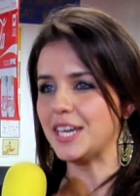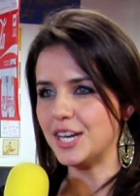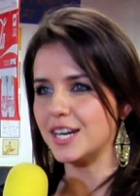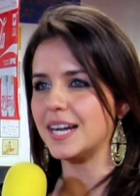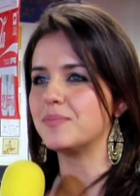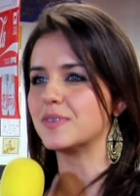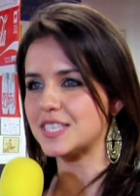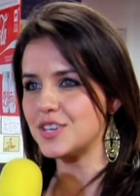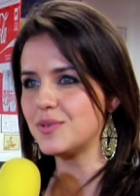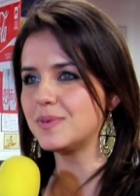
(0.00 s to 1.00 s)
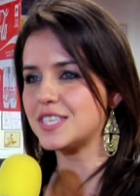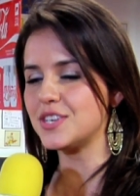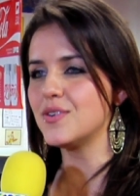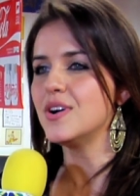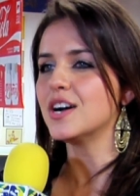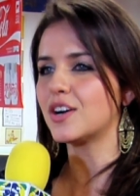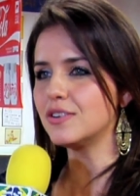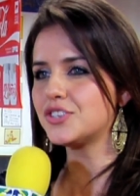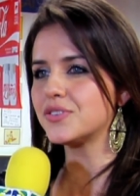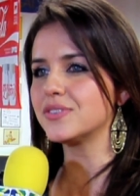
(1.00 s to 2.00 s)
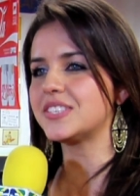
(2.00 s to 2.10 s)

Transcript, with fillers: here at Brasil Brasil Cultural